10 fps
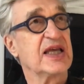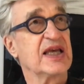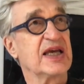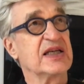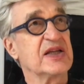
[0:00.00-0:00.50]

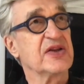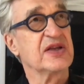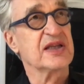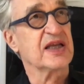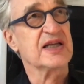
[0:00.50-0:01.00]
And
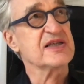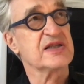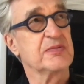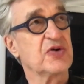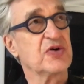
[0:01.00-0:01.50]
that is the
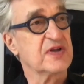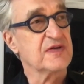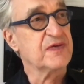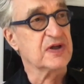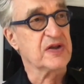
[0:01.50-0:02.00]
most
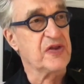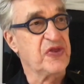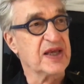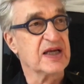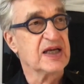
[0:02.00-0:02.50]
difficult
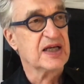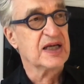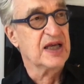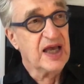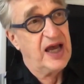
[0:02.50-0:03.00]
thing,
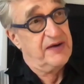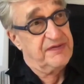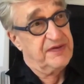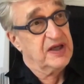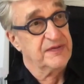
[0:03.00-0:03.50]
I
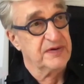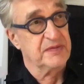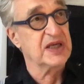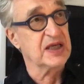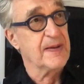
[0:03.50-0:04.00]
feel, for
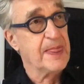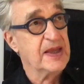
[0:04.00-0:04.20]
me.